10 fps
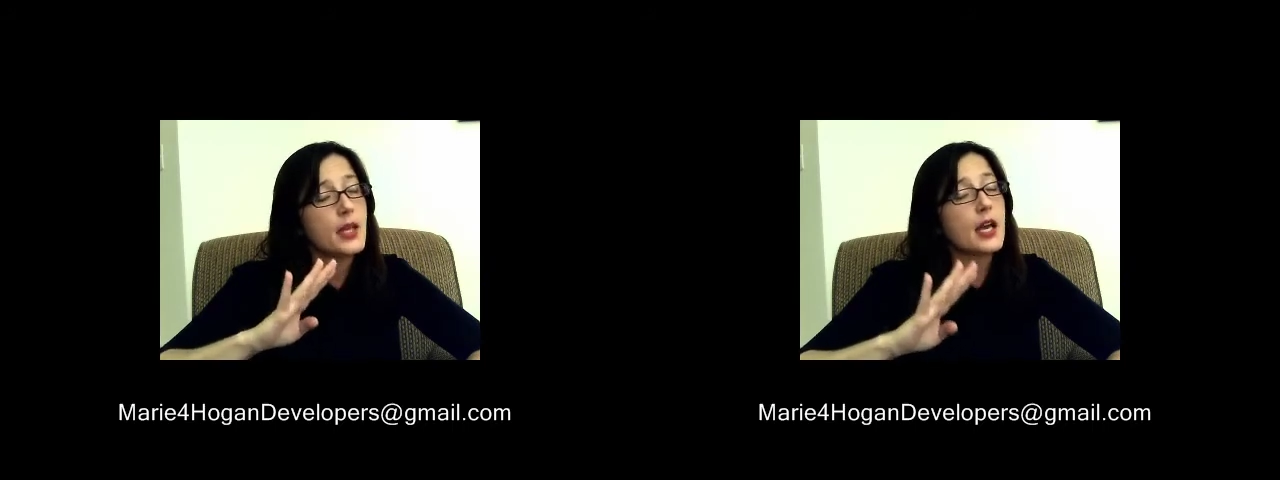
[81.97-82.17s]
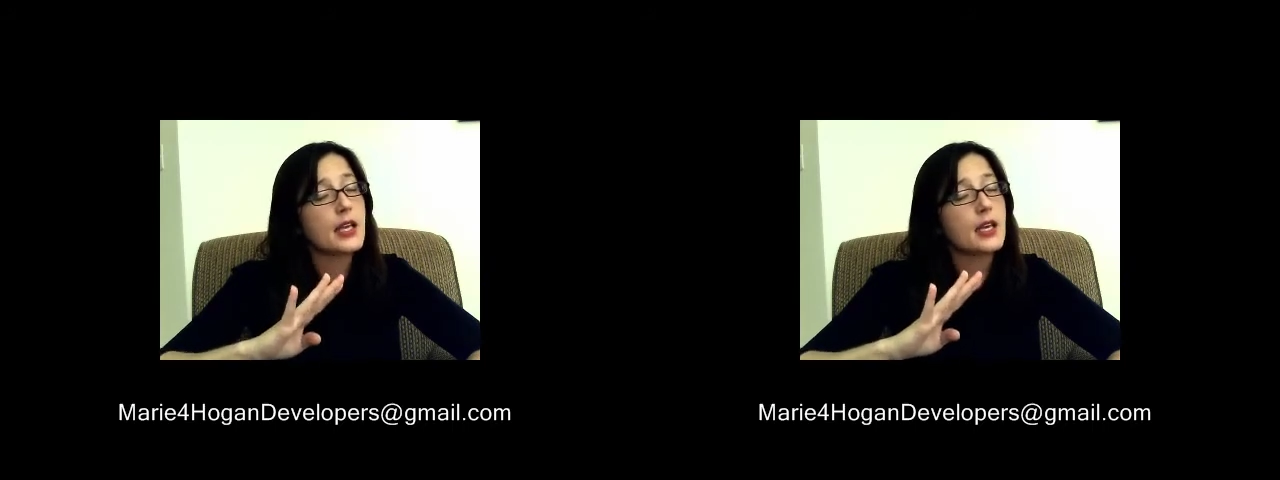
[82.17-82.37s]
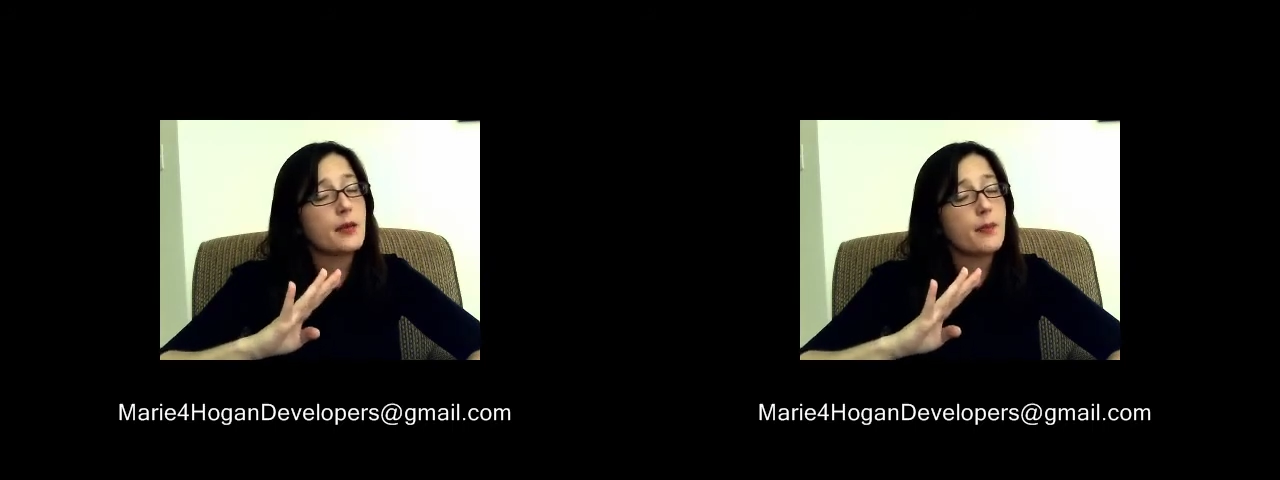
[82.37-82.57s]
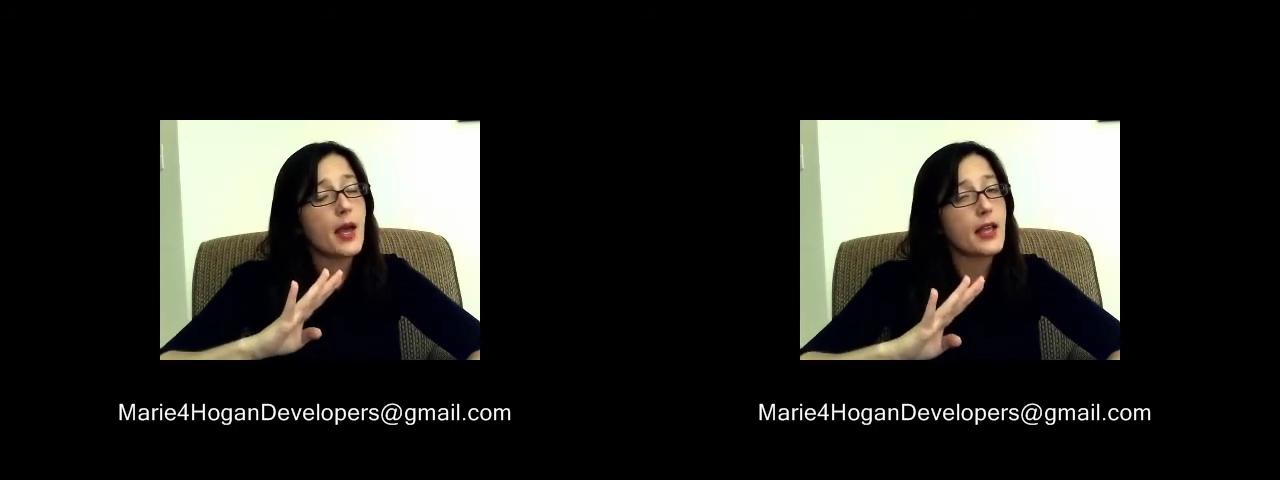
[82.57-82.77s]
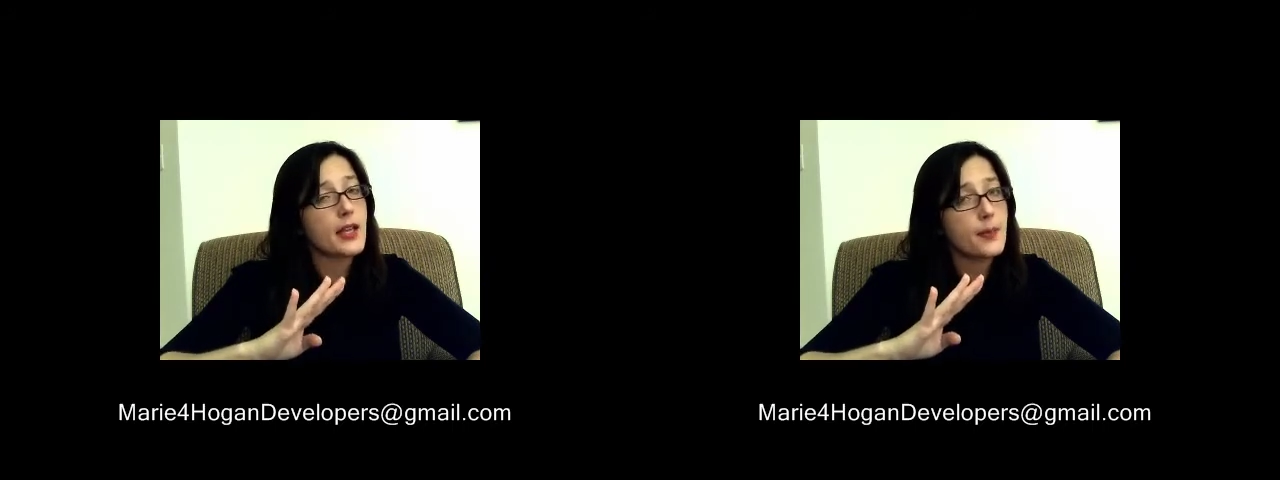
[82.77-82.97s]
Again,
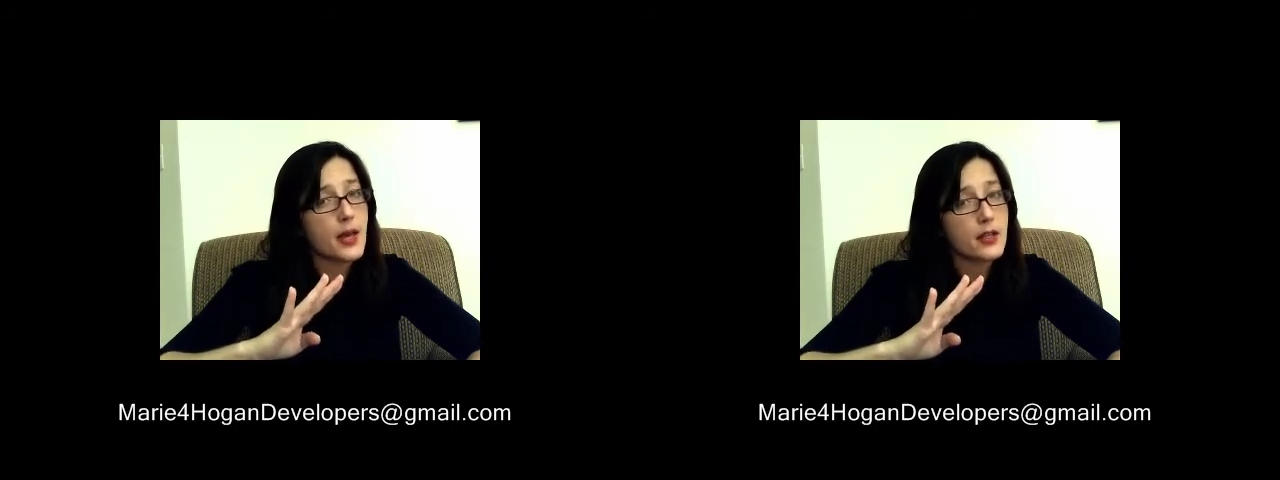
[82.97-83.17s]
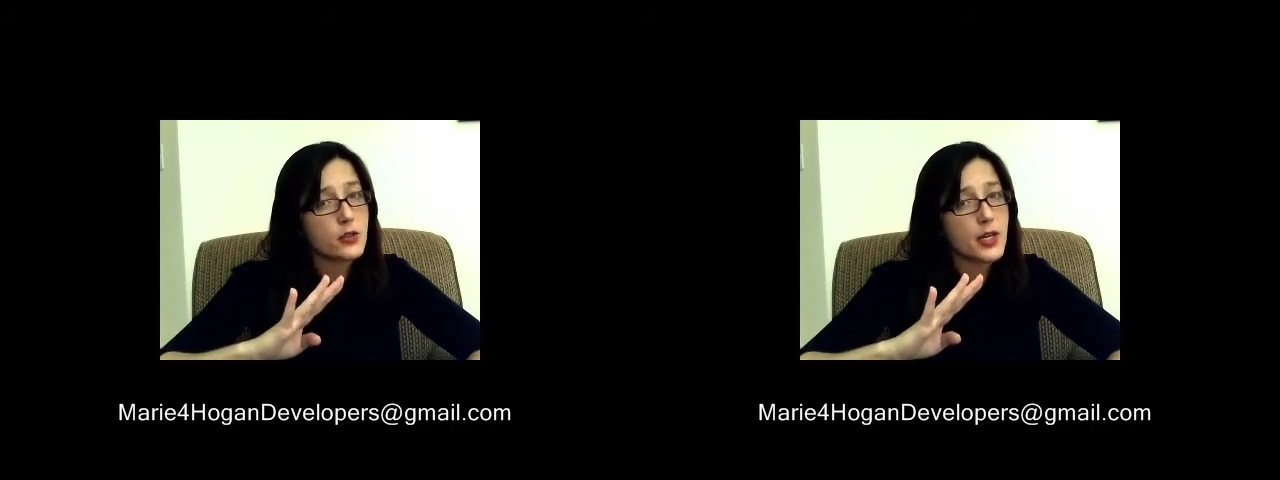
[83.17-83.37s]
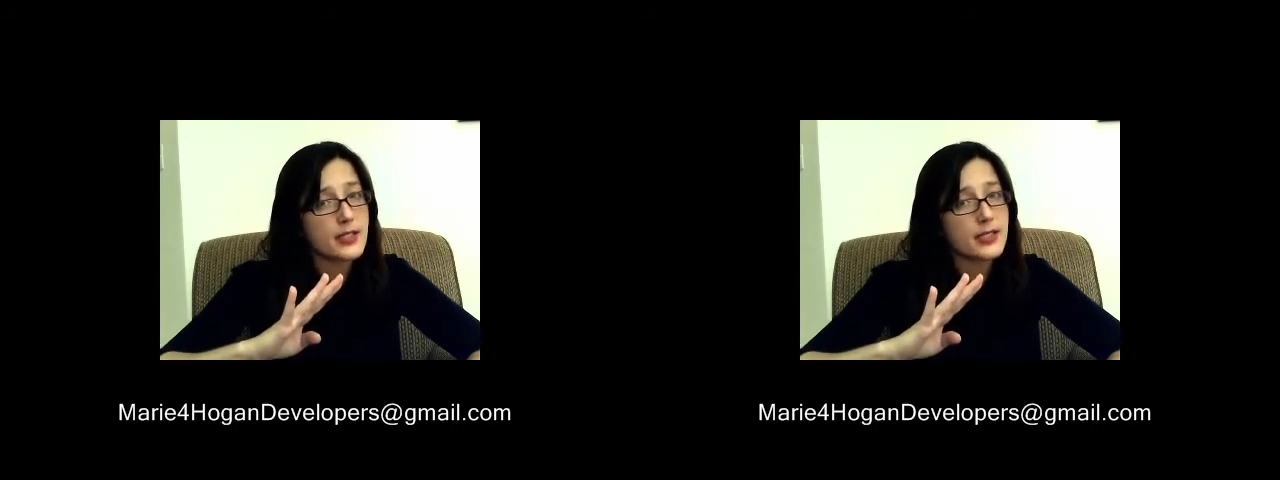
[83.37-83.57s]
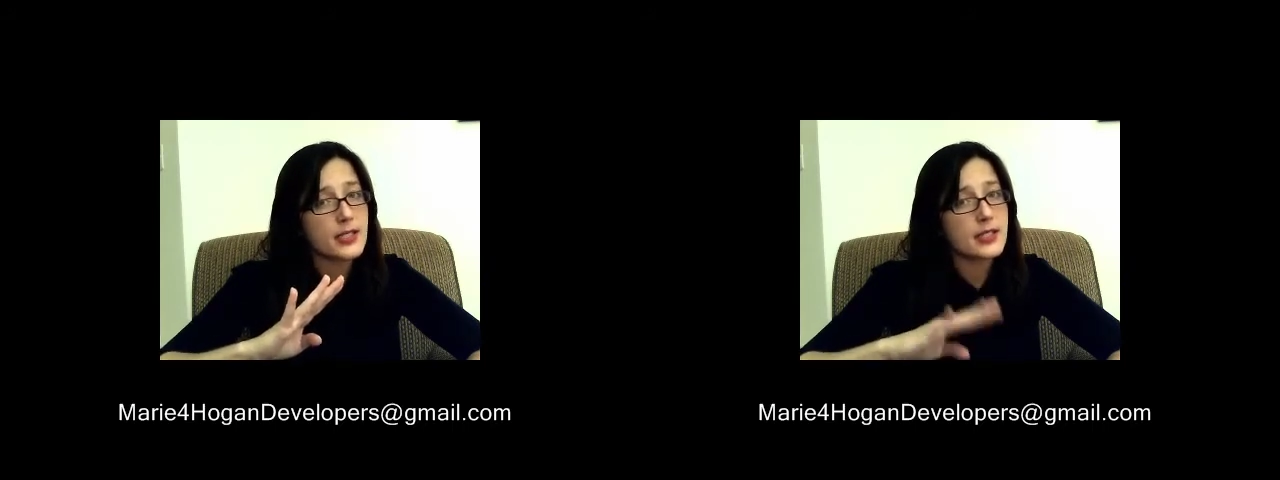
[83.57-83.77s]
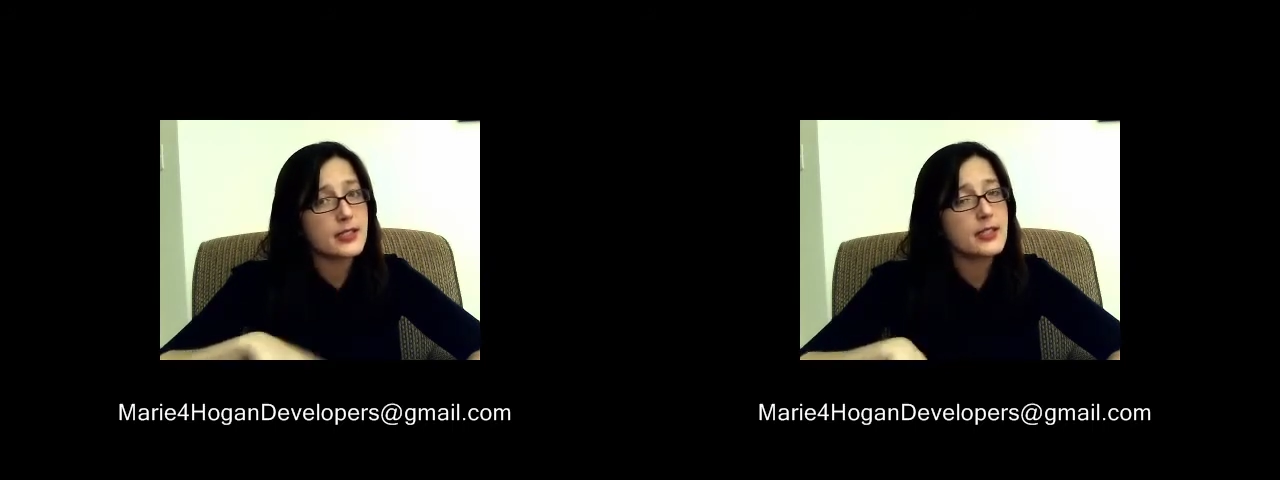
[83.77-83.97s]
my email address
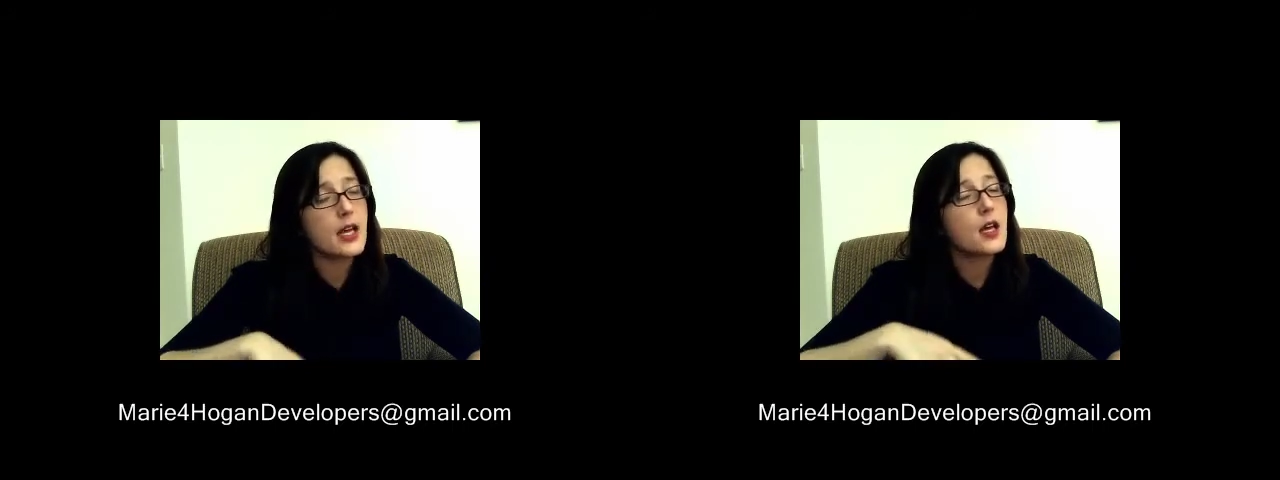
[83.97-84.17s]
is